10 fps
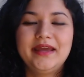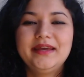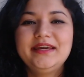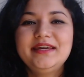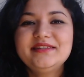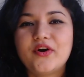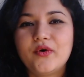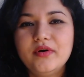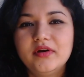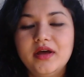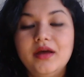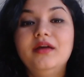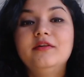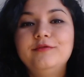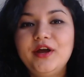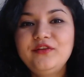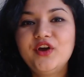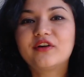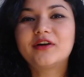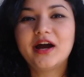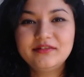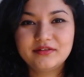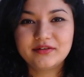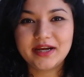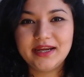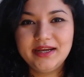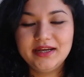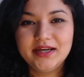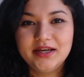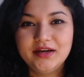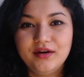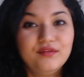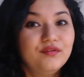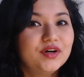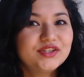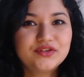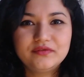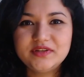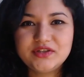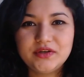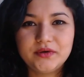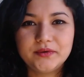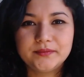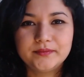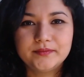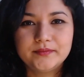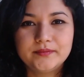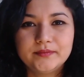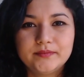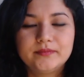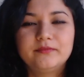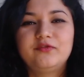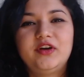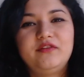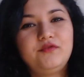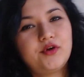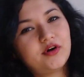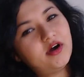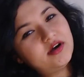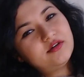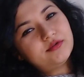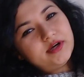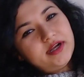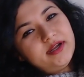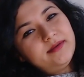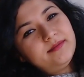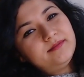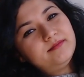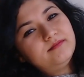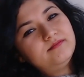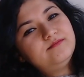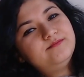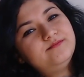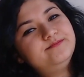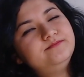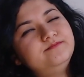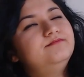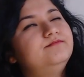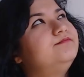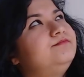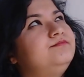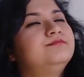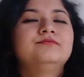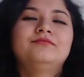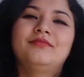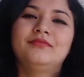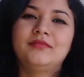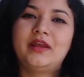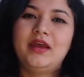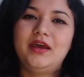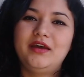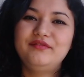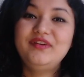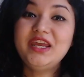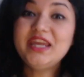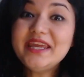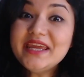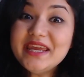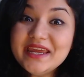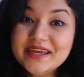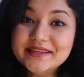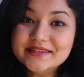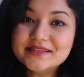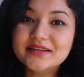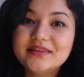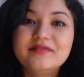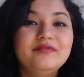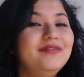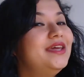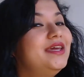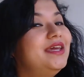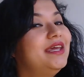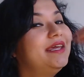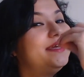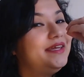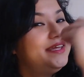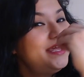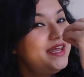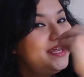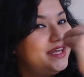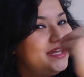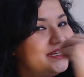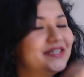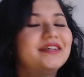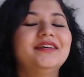Kiddo, when we are hungry, what do we do? When we are hungry, hmm, we eat. We eat.